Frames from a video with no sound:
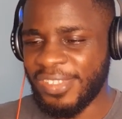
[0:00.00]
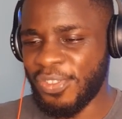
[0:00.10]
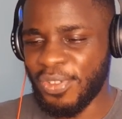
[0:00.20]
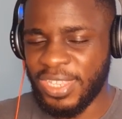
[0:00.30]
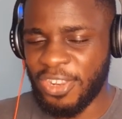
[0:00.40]

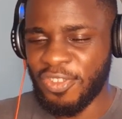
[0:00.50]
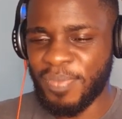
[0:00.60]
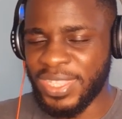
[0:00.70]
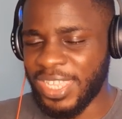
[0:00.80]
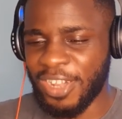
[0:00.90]
a little
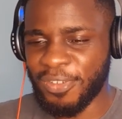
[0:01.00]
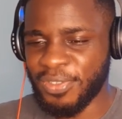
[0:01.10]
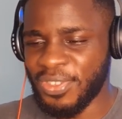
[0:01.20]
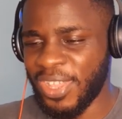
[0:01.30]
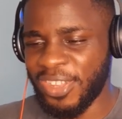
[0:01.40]
bit down,
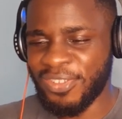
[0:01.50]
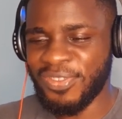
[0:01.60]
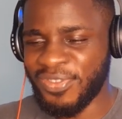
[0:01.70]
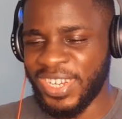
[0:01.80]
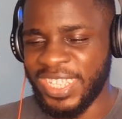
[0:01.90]
so I could
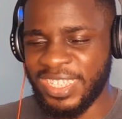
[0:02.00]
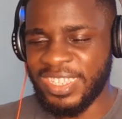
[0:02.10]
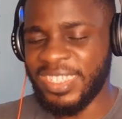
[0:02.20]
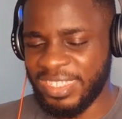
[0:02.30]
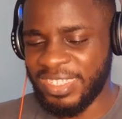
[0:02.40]

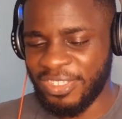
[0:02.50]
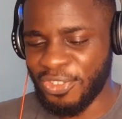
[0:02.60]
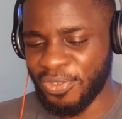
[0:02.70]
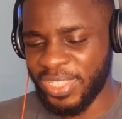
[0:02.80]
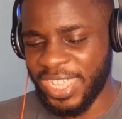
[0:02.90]
really, you
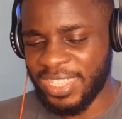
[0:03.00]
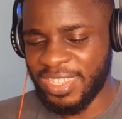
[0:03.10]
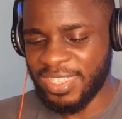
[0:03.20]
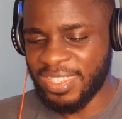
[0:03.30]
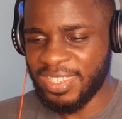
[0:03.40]
know, get
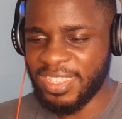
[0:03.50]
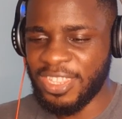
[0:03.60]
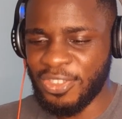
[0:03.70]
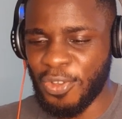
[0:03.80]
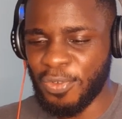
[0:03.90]
it. Let's
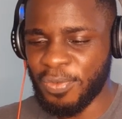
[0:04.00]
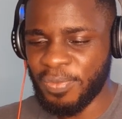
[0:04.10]
go.